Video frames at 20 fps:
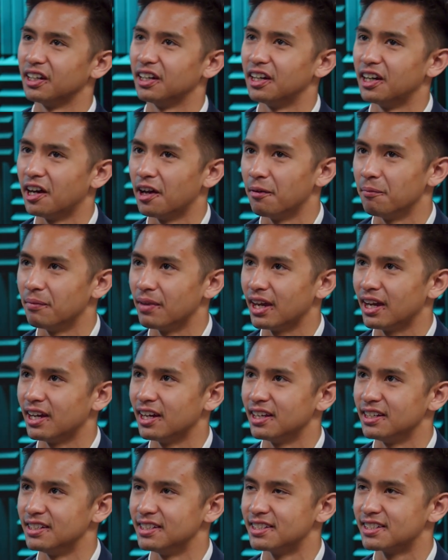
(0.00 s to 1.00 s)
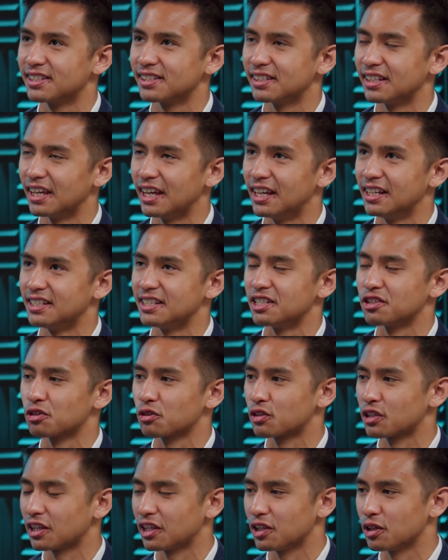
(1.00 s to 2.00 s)
And it's
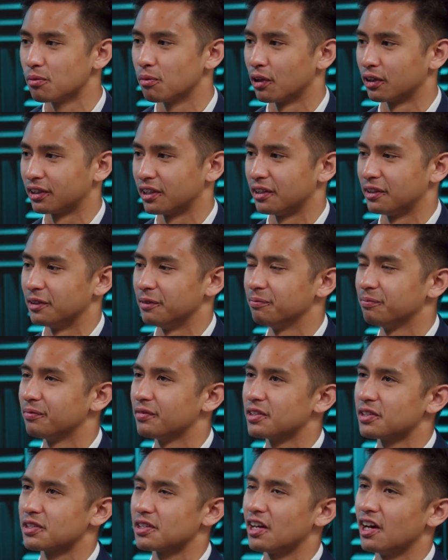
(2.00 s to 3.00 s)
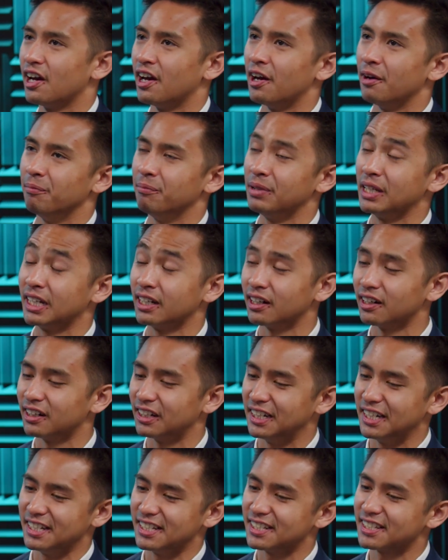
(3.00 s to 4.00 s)
interesting that you brought that up,
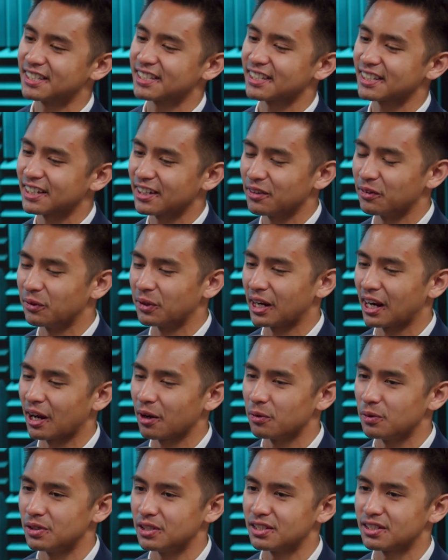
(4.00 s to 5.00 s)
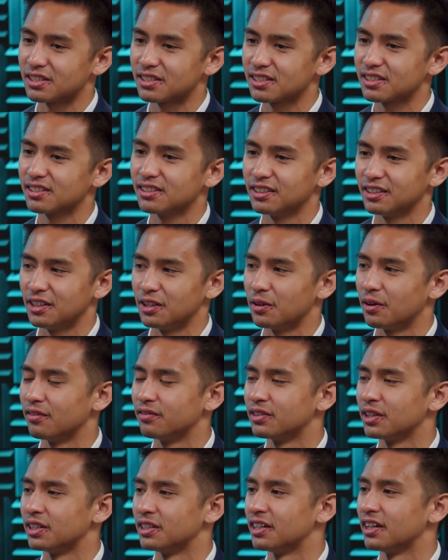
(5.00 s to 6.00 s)
because when I was,
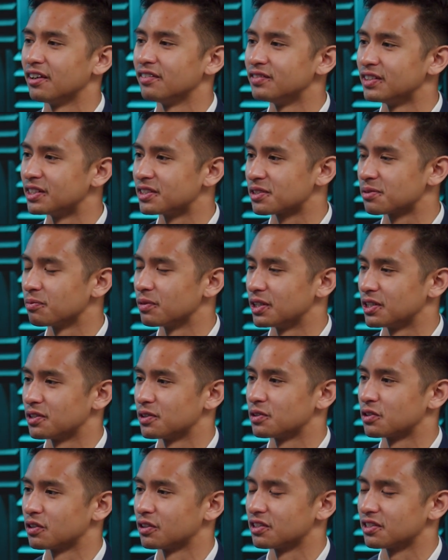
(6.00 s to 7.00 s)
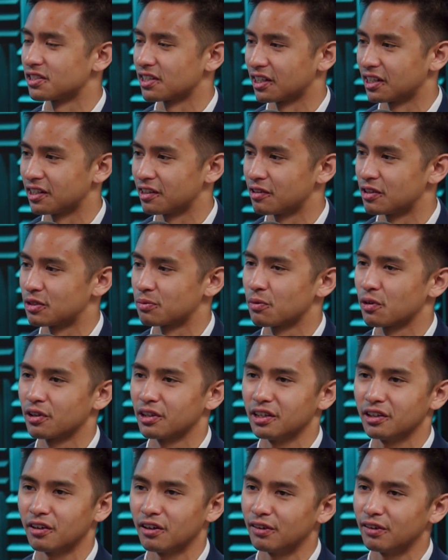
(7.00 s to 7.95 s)
I've done some research on the secondaries market.